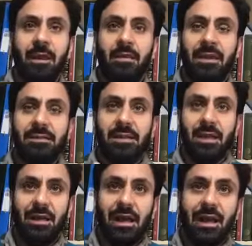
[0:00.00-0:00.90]
that to
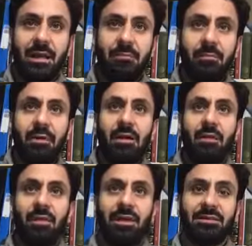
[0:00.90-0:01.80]
claim
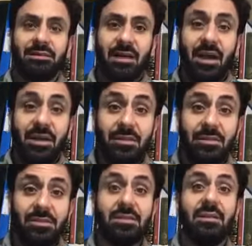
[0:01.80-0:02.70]
that
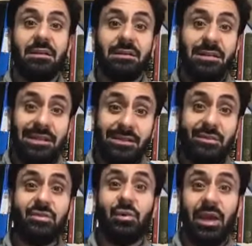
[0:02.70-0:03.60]
science leads
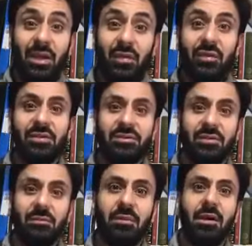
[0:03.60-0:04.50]
to
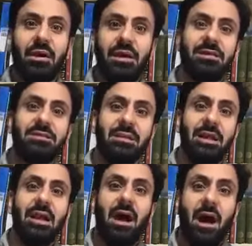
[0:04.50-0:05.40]
atheism is to
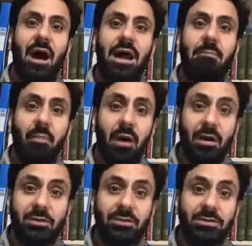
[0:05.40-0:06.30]
get high
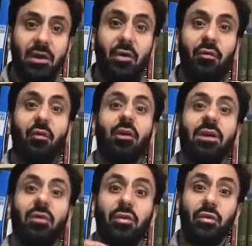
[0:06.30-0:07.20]
marks for
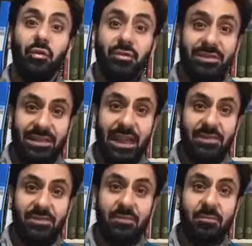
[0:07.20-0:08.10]

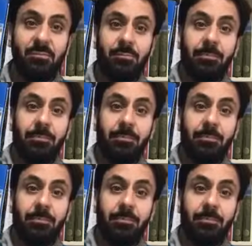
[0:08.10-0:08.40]
enthusiasm